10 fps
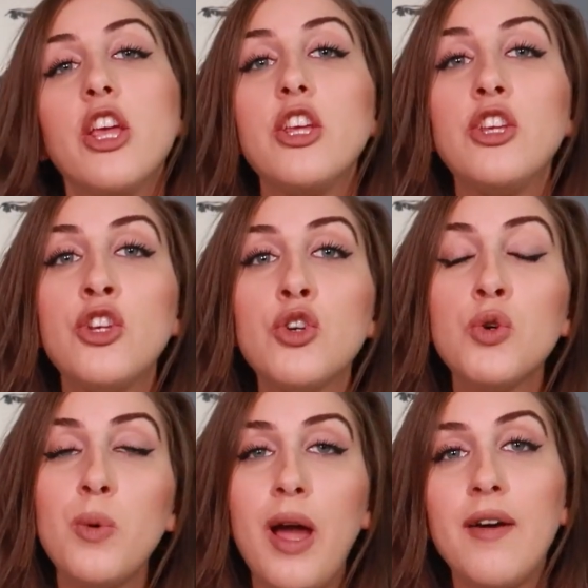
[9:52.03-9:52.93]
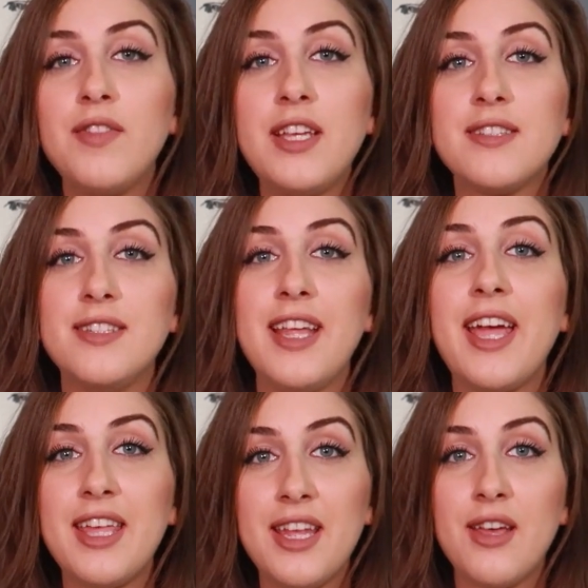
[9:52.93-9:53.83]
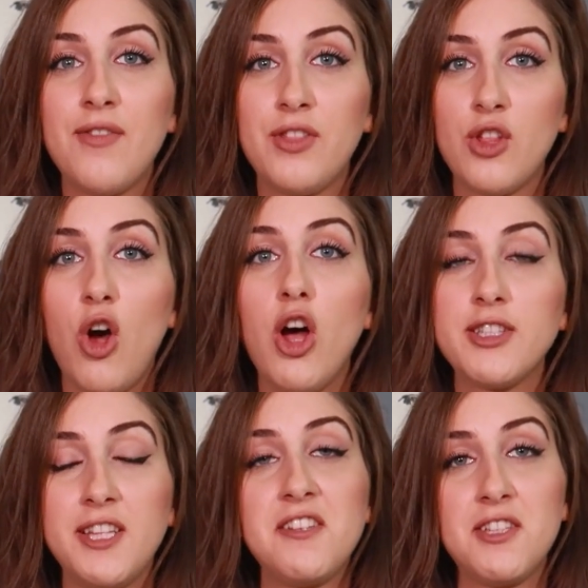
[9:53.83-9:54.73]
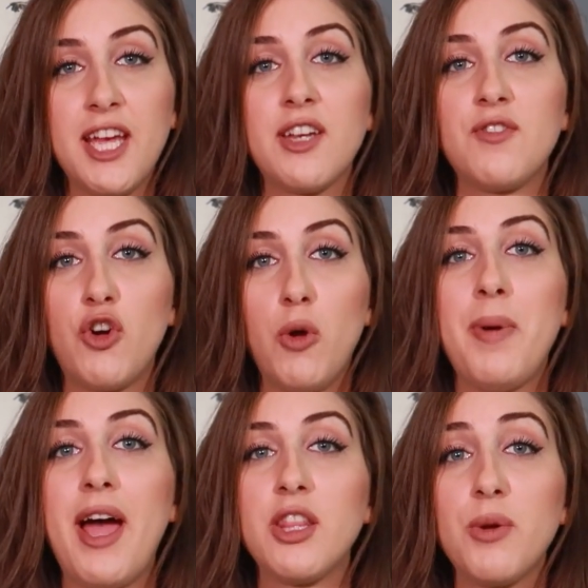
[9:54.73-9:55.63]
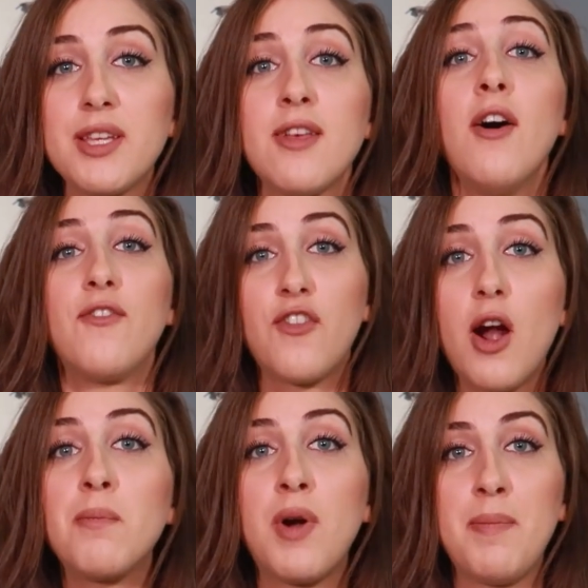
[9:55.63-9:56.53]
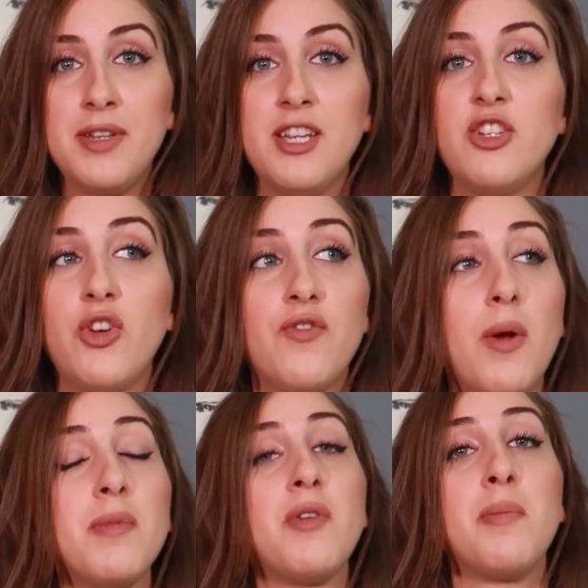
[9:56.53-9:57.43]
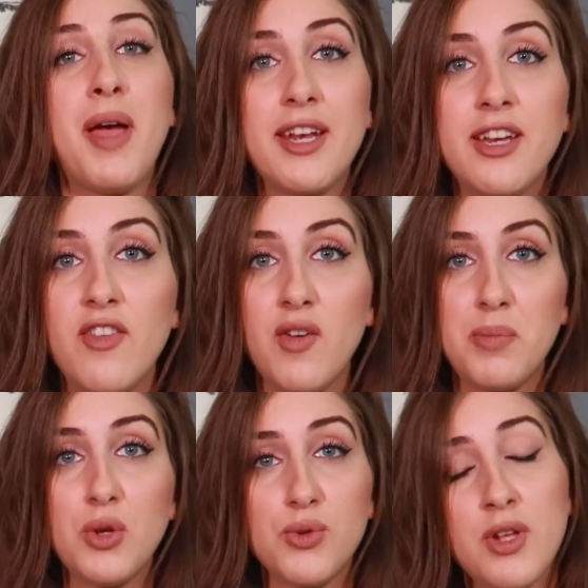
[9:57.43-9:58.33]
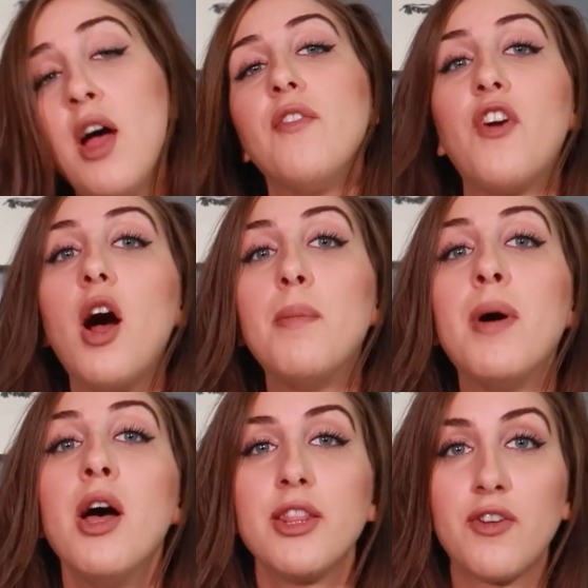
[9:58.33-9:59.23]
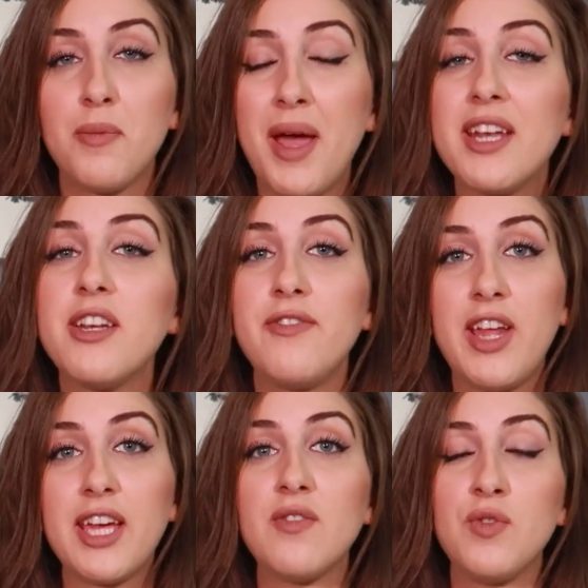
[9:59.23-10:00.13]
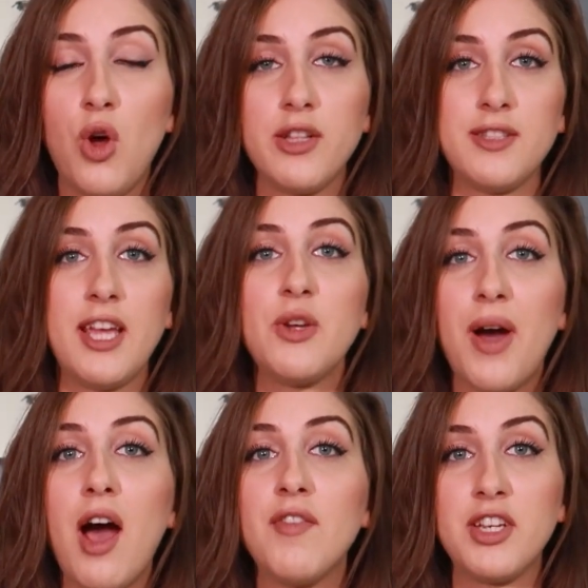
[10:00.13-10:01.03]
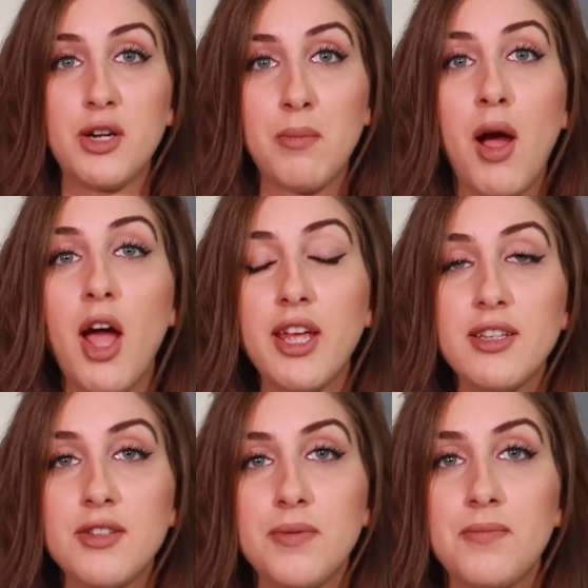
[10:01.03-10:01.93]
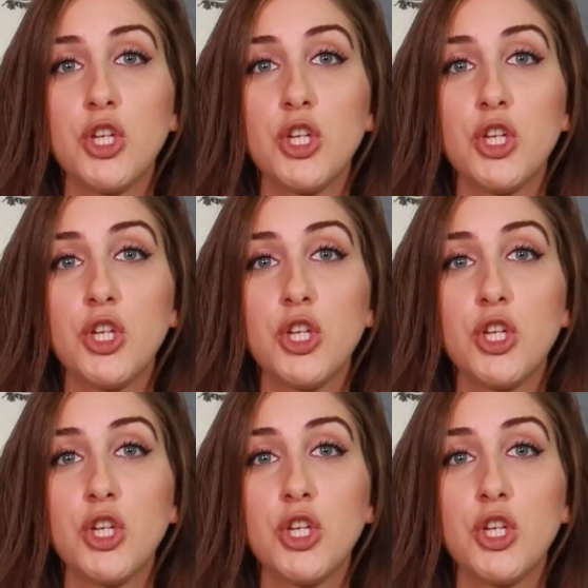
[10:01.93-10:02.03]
you have these negative thoughts and these negative neural pathways from repetition, from the repetitive abuse, from the repetitive negative thoughts that you have in your mind.